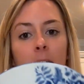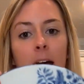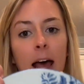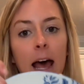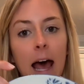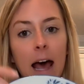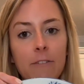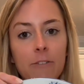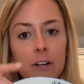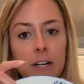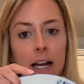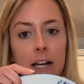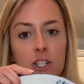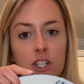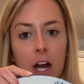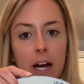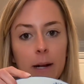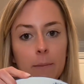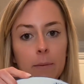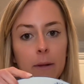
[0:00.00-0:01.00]
everyday
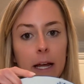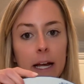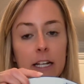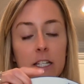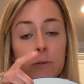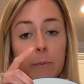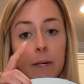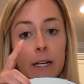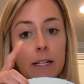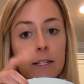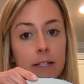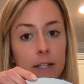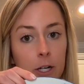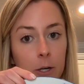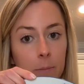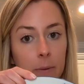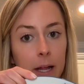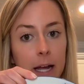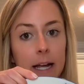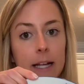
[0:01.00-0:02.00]
china plates. We did dinner
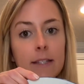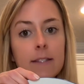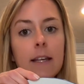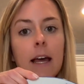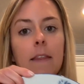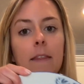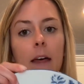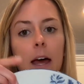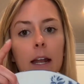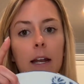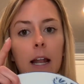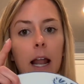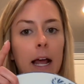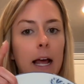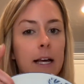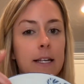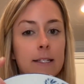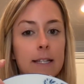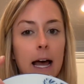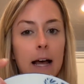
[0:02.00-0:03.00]
plates and then like
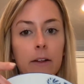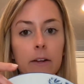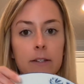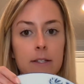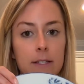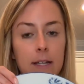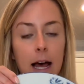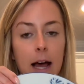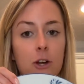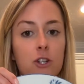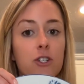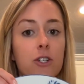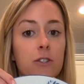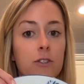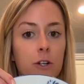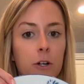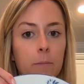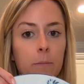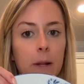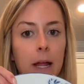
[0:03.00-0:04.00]
a
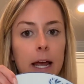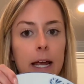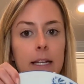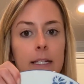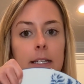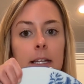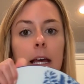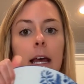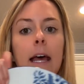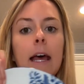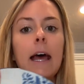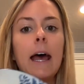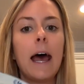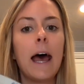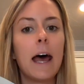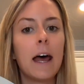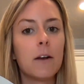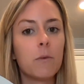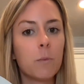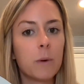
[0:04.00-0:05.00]
salad/dessert plate.
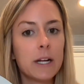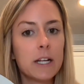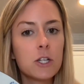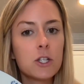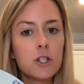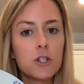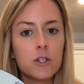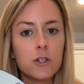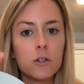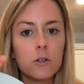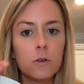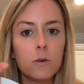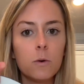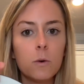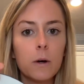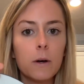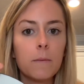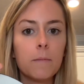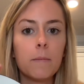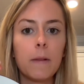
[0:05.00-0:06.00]
And we didn't
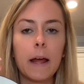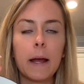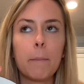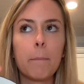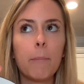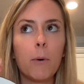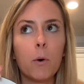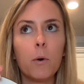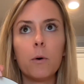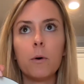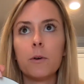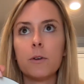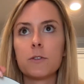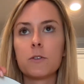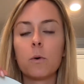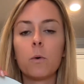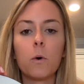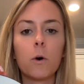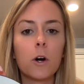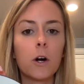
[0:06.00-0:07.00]
do like bowls
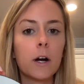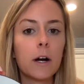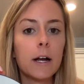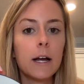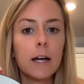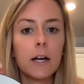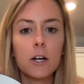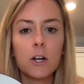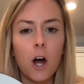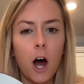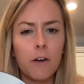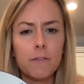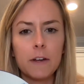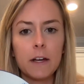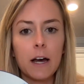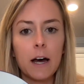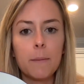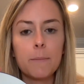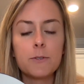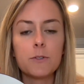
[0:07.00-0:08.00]
or coffee
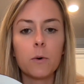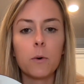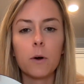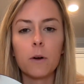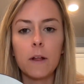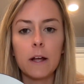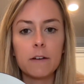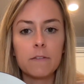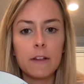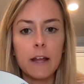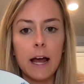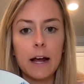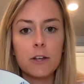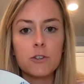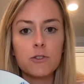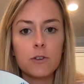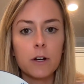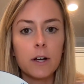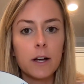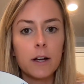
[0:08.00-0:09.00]
cups or a lot of the
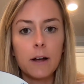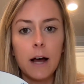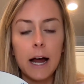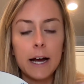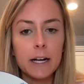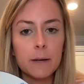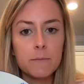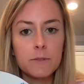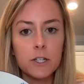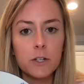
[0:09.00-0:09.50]
extra items that